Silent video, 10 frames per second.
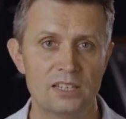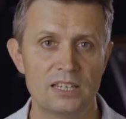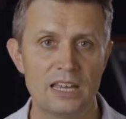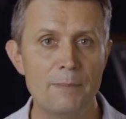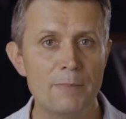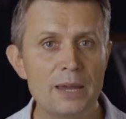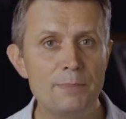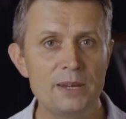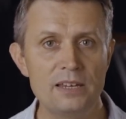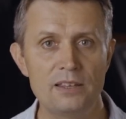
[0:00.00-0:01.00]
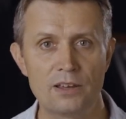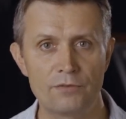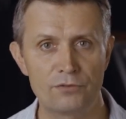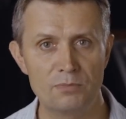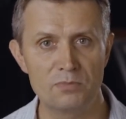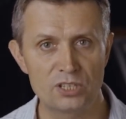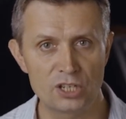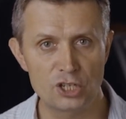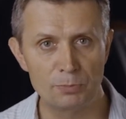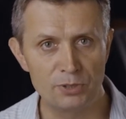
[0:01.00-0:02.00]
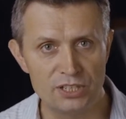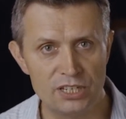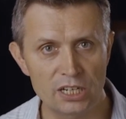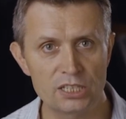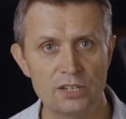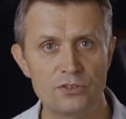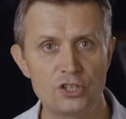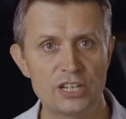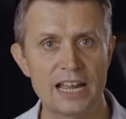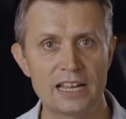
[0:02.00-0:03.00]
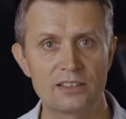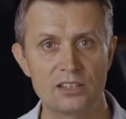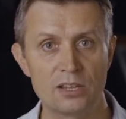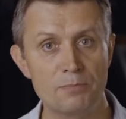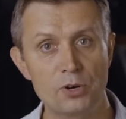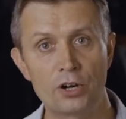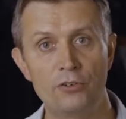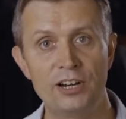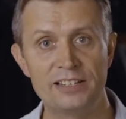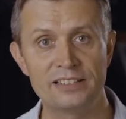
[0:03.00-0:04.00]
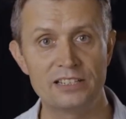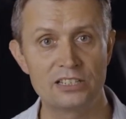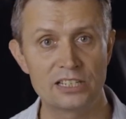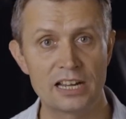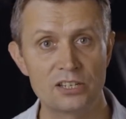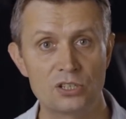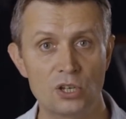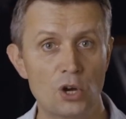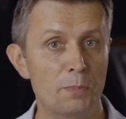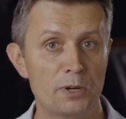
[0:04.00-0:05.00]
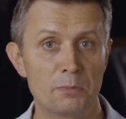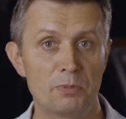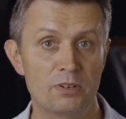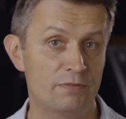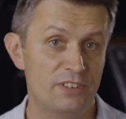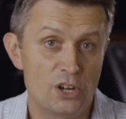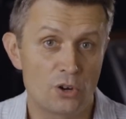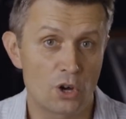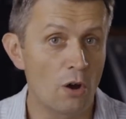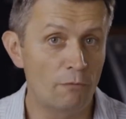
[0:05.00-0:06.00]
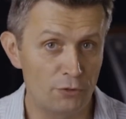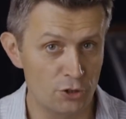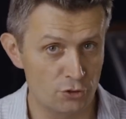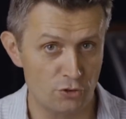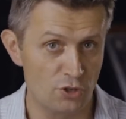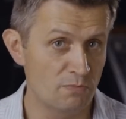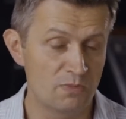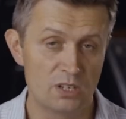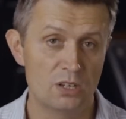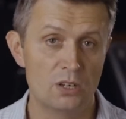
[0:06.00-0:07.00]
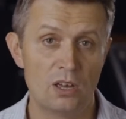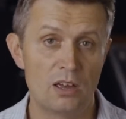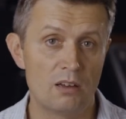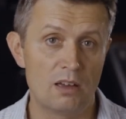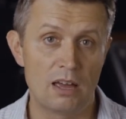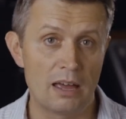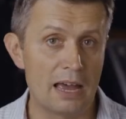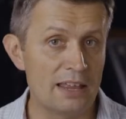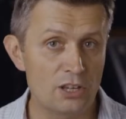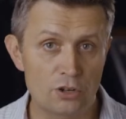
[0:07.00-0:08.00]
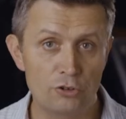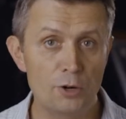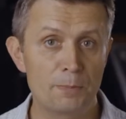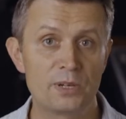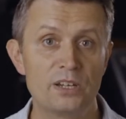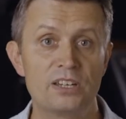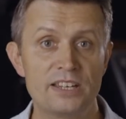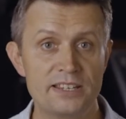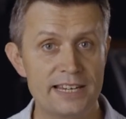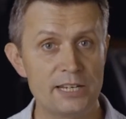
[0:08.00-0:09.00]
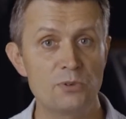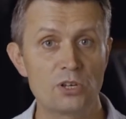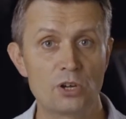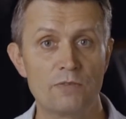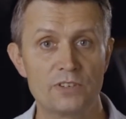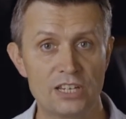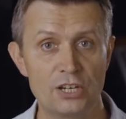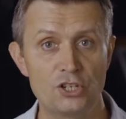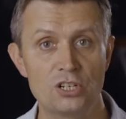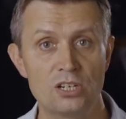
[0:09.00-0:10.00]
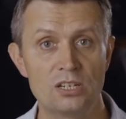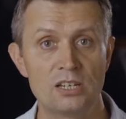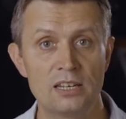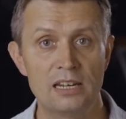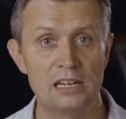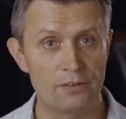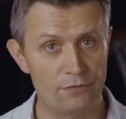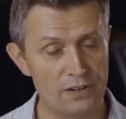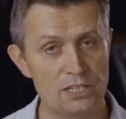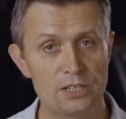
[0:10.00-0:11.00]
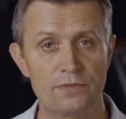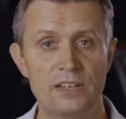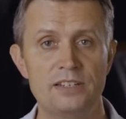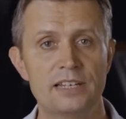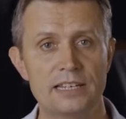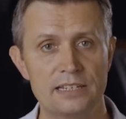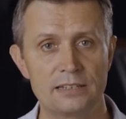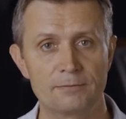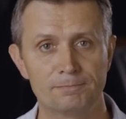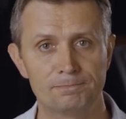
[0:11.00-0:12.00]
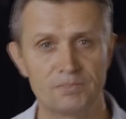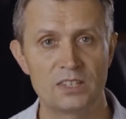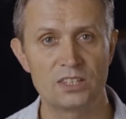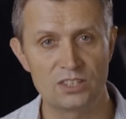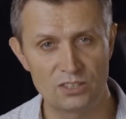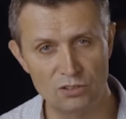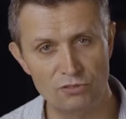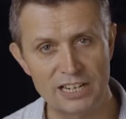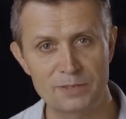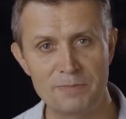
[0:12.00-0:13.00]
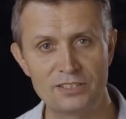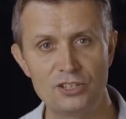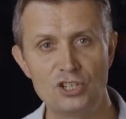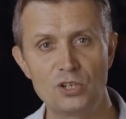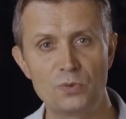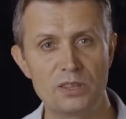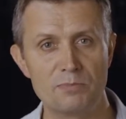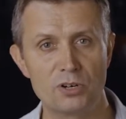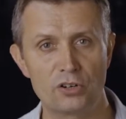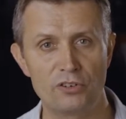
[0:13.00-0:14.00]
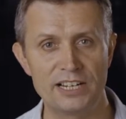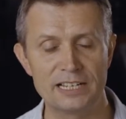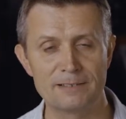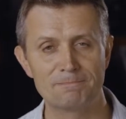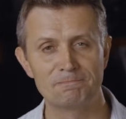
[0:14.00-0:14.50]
It may be that from such a productive chat that the moderator decides to open up a video conference room and the group can continue the conversation in a face-to-face setting. Direct messaging with the moderator.